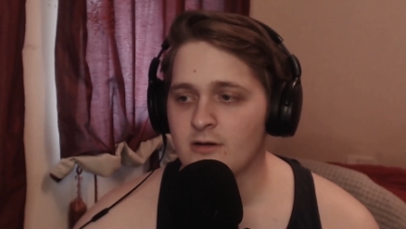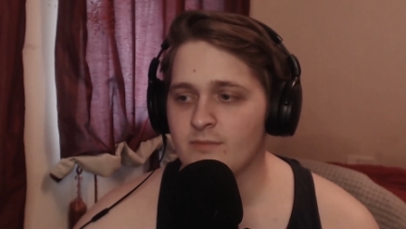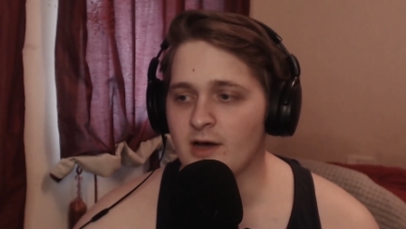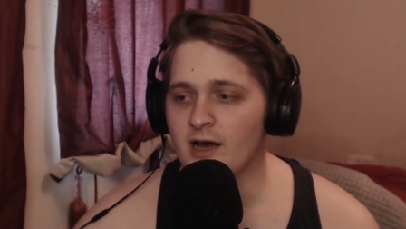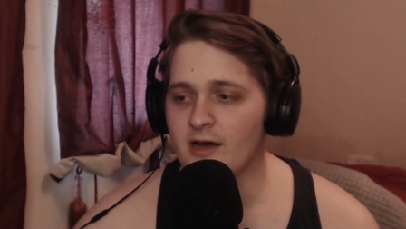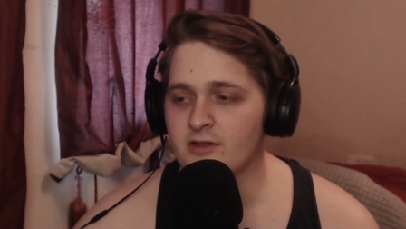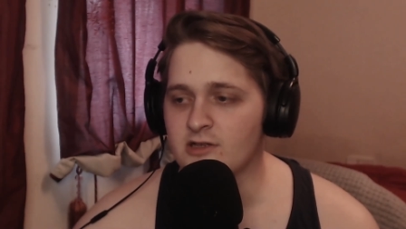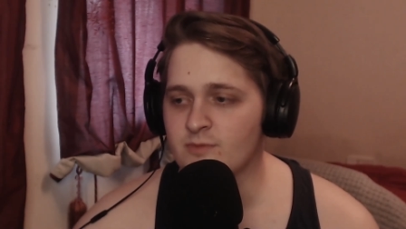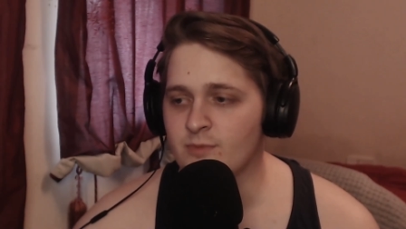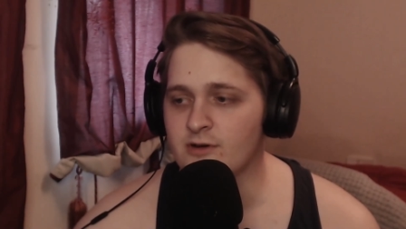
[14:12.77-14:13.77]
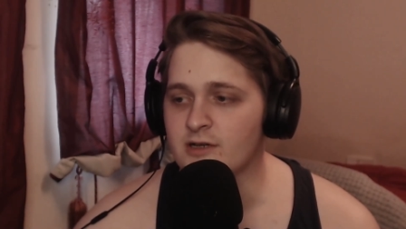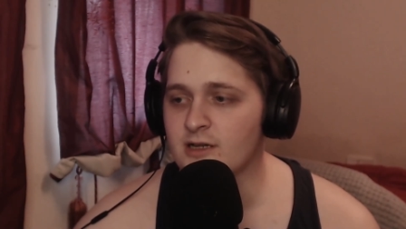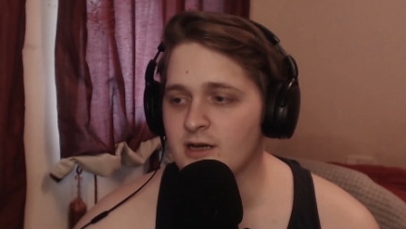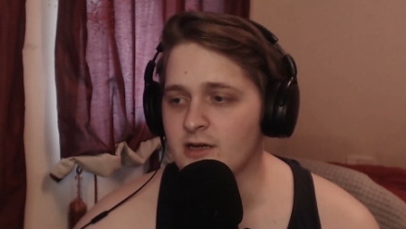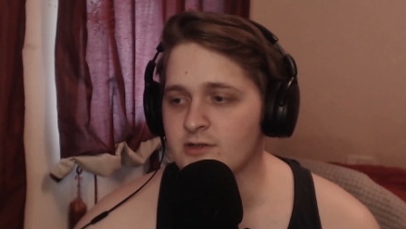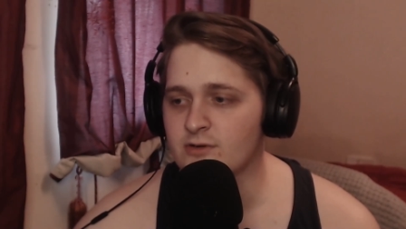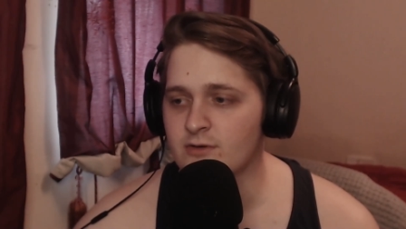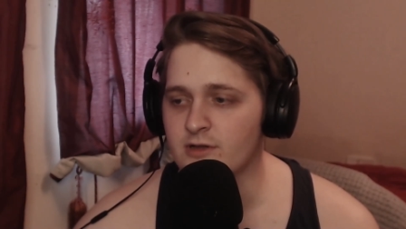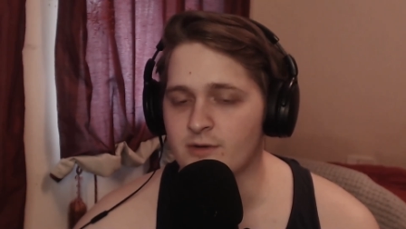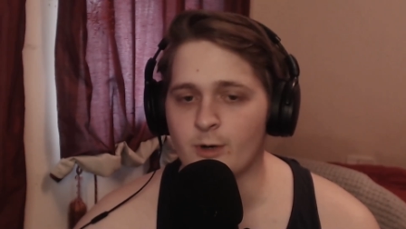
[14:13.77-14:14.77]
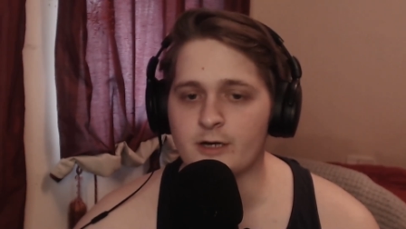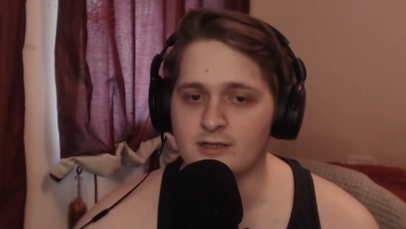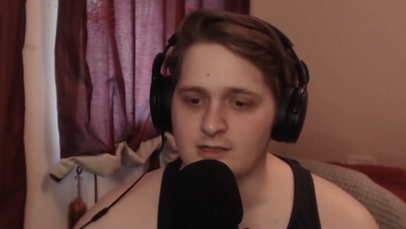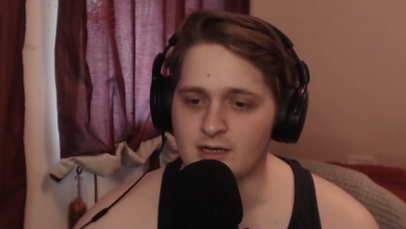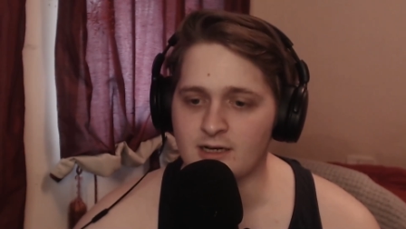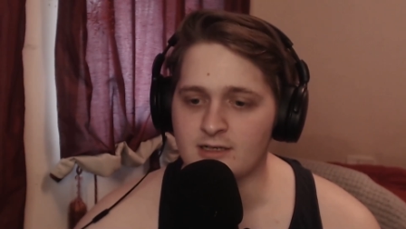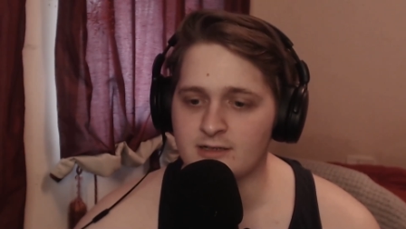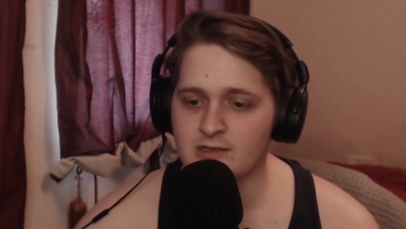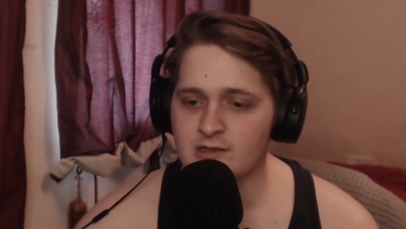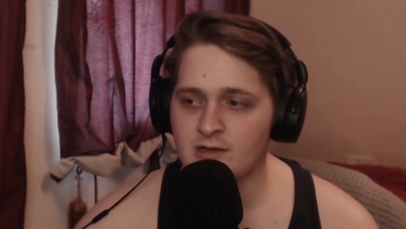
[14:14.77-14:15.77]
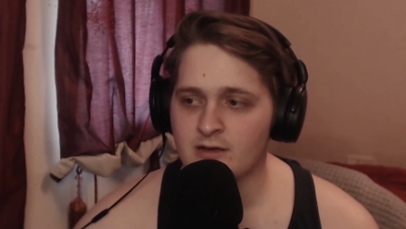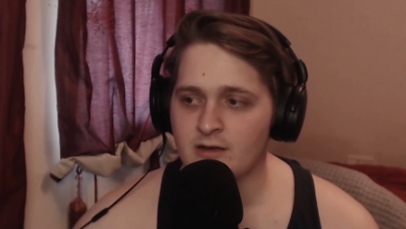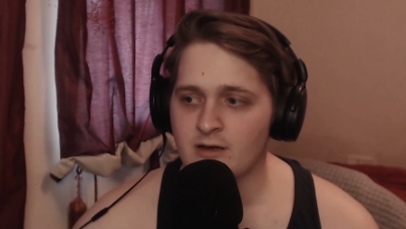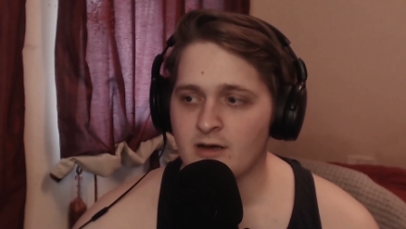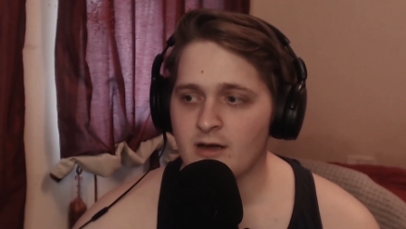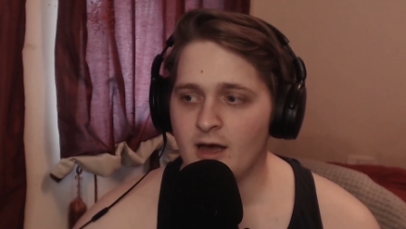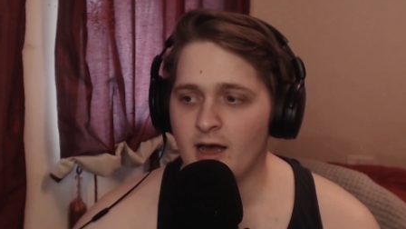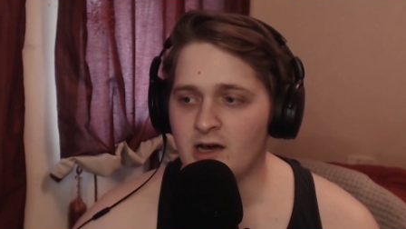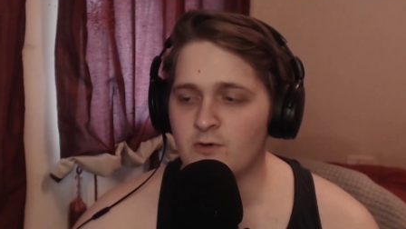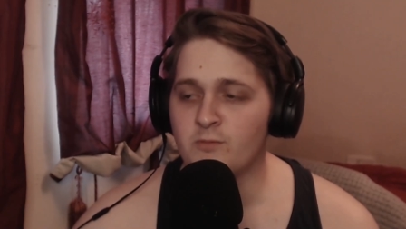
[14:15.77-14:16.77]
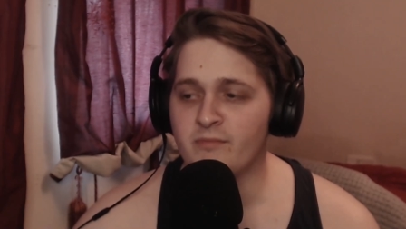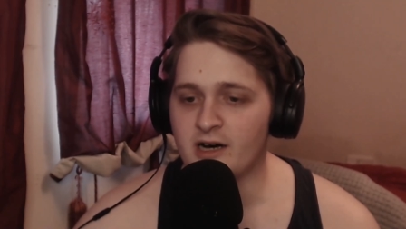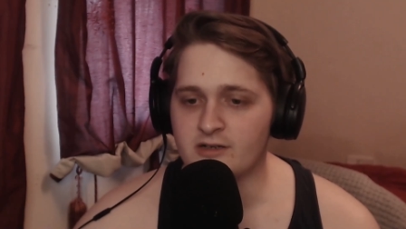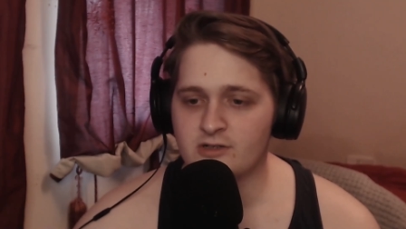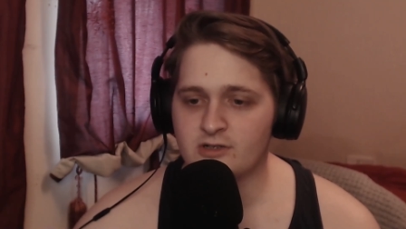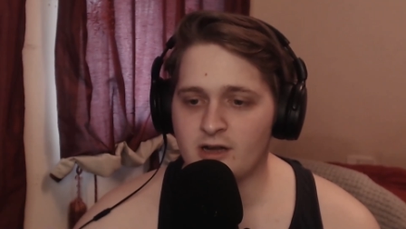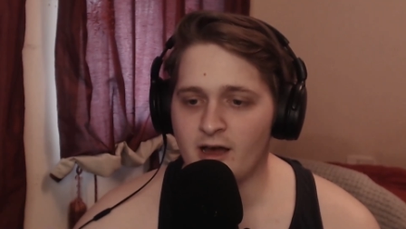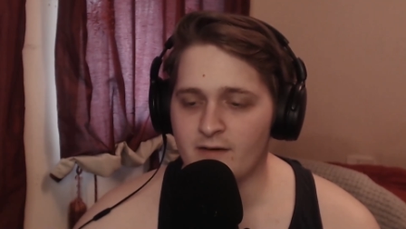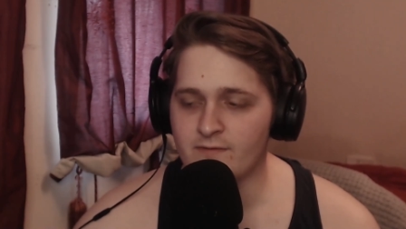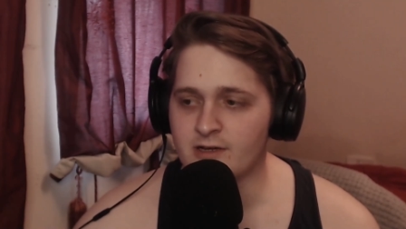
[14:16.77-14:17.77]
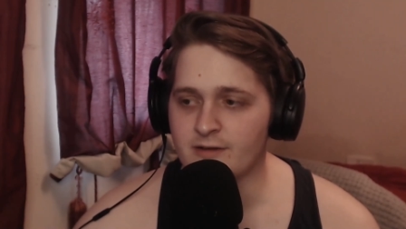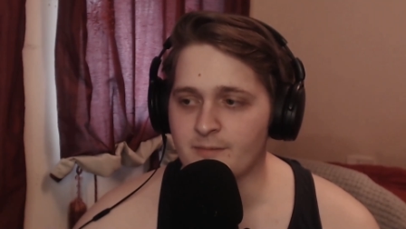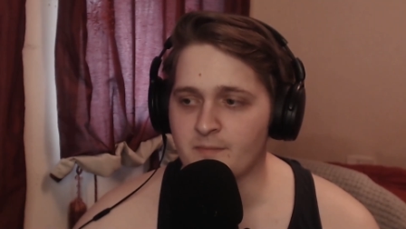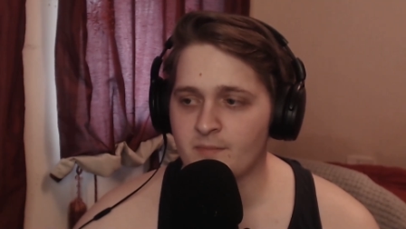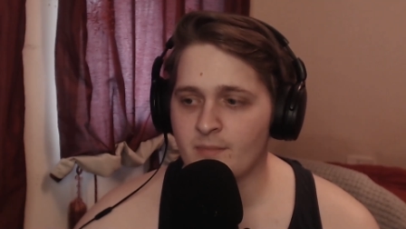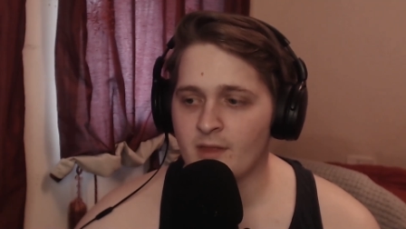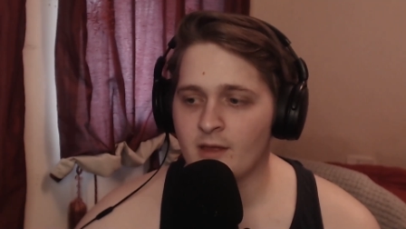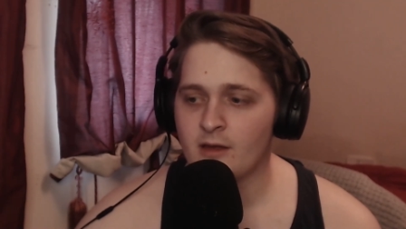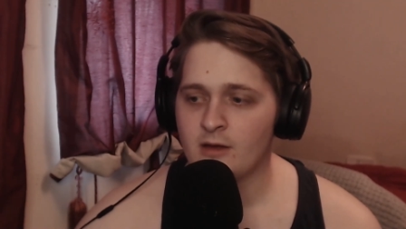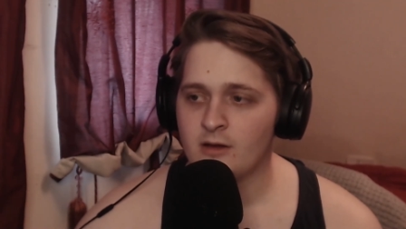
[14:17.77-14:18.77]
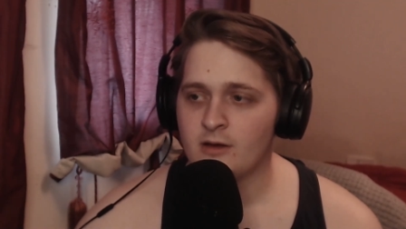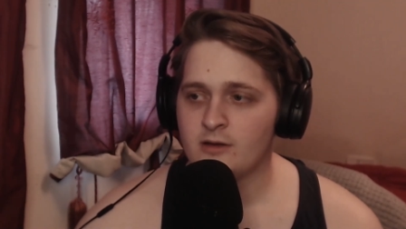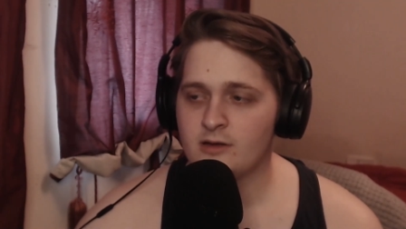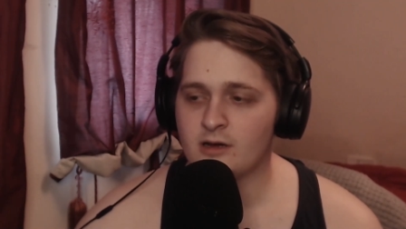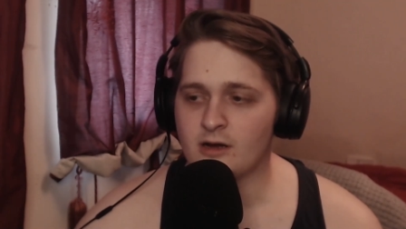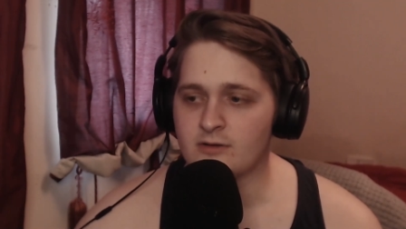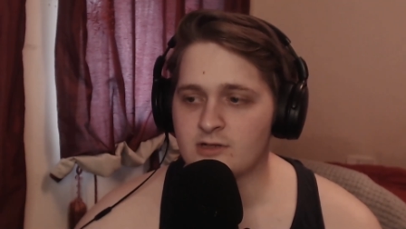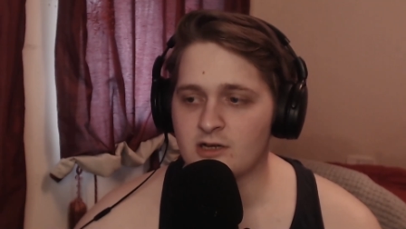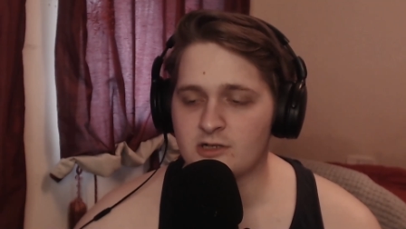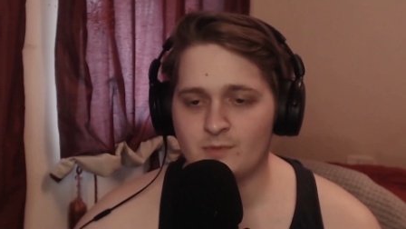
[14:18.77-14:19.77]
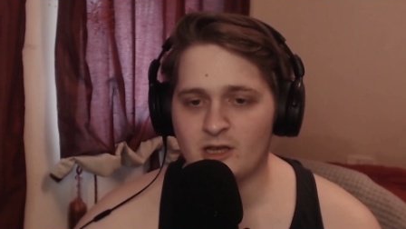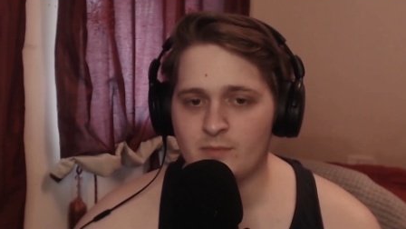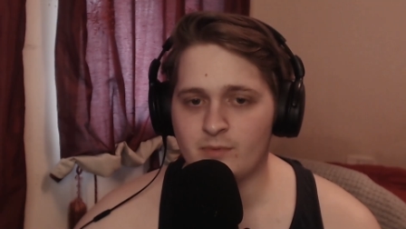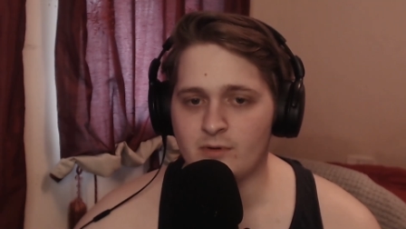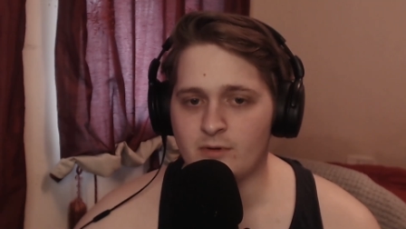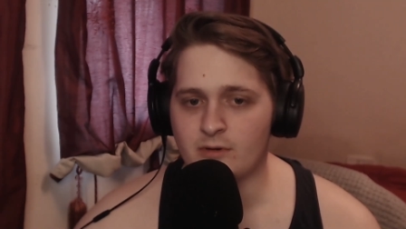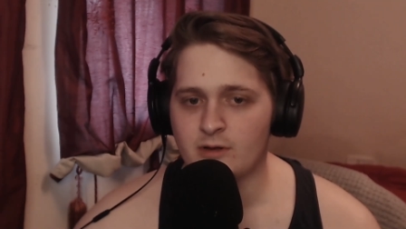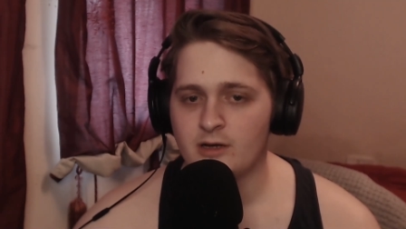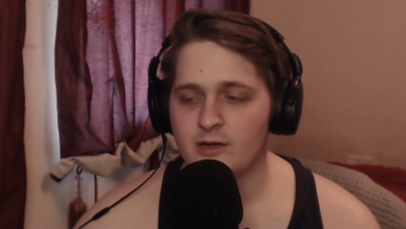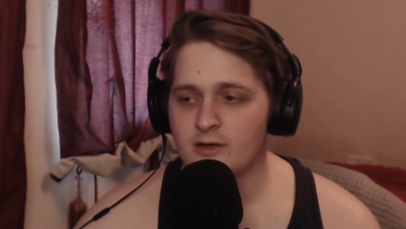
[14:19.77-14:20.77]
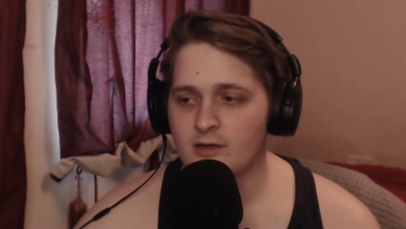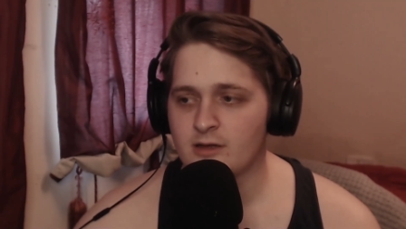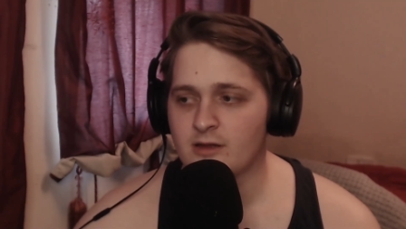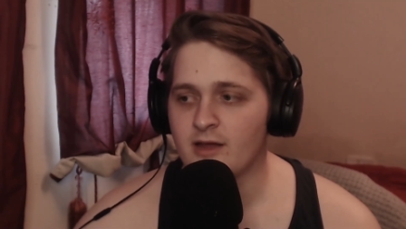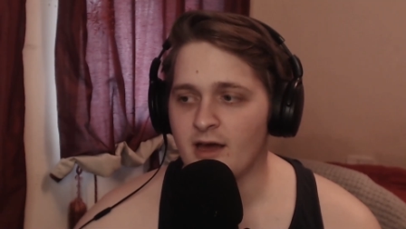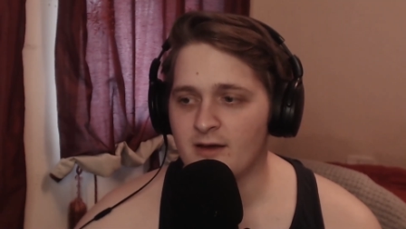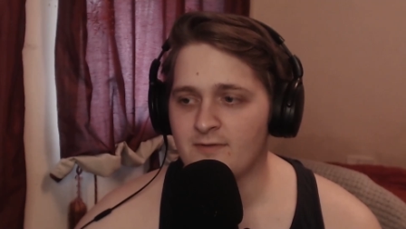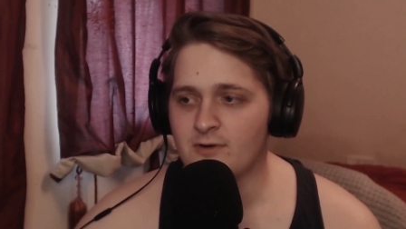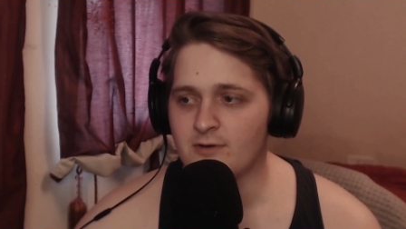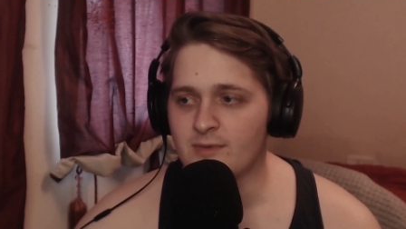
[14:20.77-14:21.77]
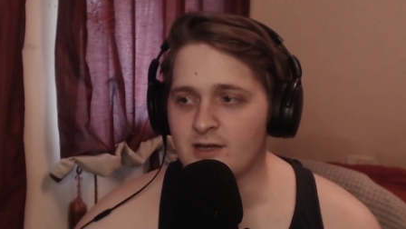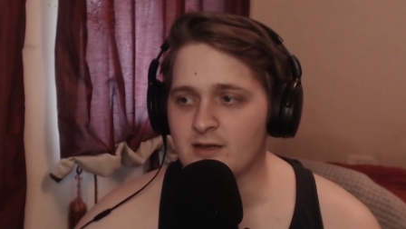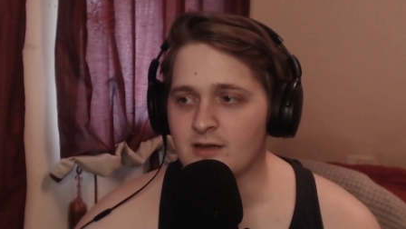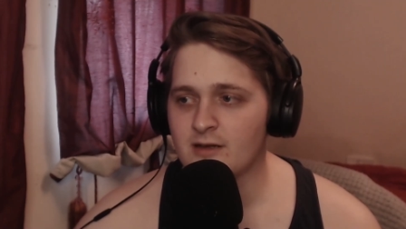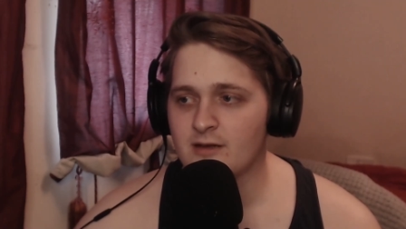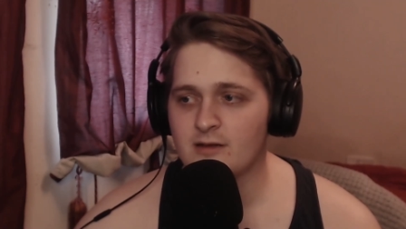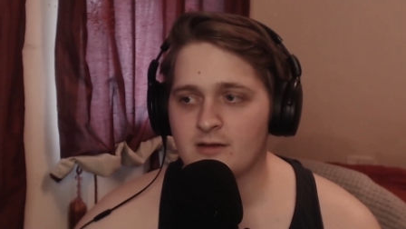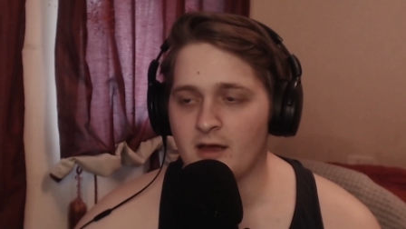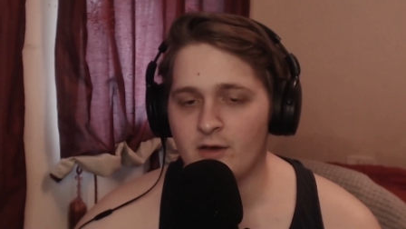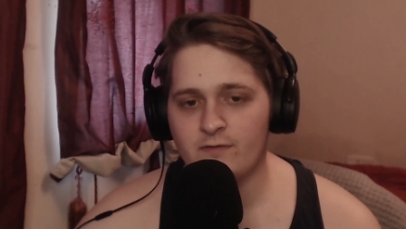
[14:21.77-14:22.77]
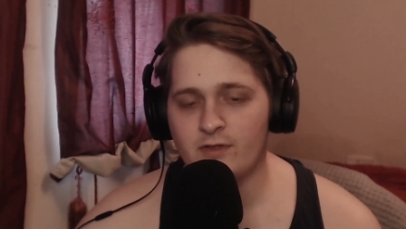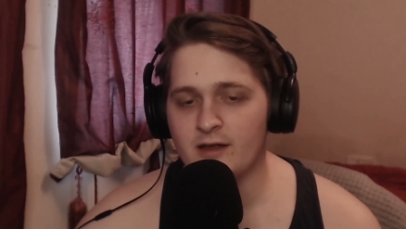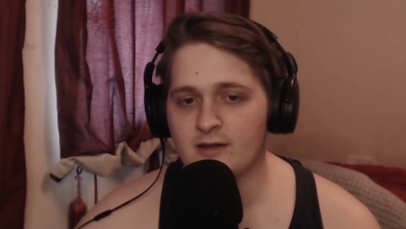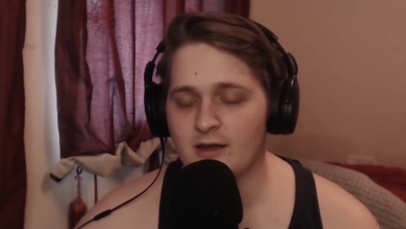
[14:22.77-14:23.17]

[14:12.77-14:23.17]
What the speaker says: but at this point I truly recognize how much having, you know, such people there for me, if I